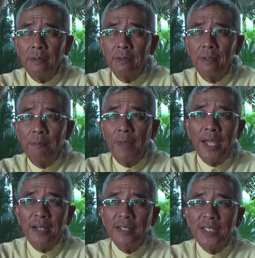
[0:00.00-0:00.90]
the
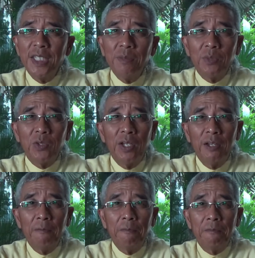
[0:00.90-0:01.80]
manna seemed to
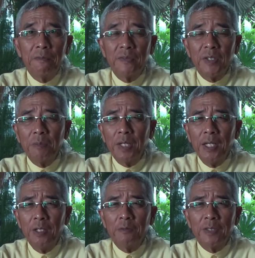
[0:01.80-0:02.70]
have some
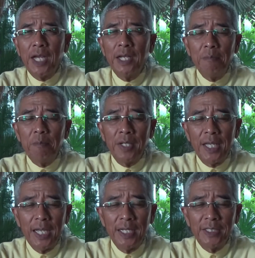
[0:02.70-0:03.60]
kind of time
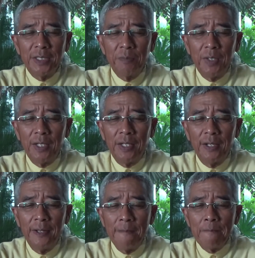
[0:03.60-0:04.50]
mechanism in it.
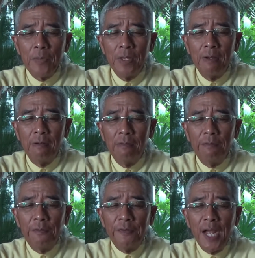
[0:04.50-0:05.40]

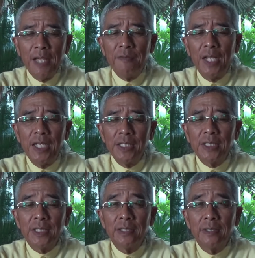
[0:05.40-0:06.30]
For five
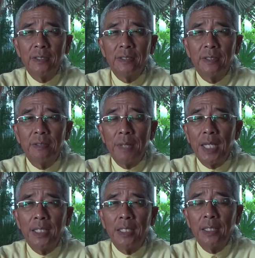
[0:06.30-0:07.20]
days, the
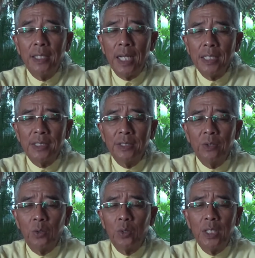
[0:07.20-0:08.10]
manna lasted
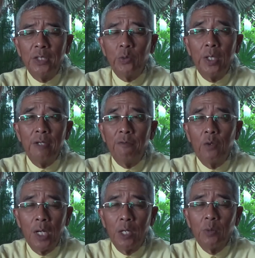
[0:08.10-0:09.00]
only
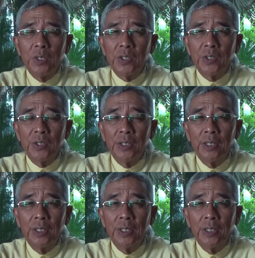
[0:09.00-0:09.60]
24 hours.